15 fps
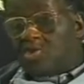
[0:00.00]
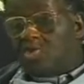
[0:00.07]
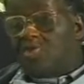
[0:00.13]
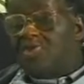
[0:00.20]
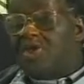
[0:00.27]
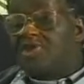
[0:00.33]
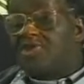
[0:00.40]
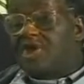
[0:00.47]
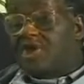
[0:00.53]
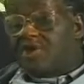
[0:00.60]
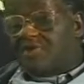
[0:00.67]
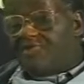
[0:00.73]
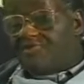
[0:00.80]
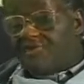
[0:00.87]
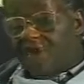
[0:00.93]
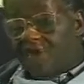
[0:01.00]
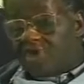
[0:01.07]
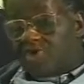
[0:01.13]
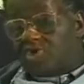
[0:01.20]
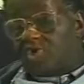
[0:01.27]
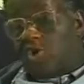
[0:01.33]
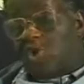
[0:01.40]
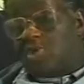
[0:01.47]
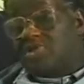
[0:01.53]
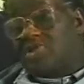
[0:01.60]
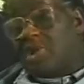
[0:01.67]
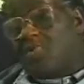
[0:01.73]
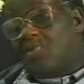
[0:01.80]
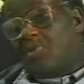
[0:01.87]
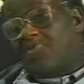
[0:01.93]
to the terrified
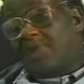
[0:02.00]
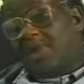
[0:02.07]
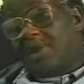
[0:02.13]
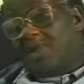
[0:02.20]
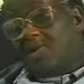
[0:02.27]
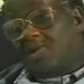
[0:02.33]
Xhosa women.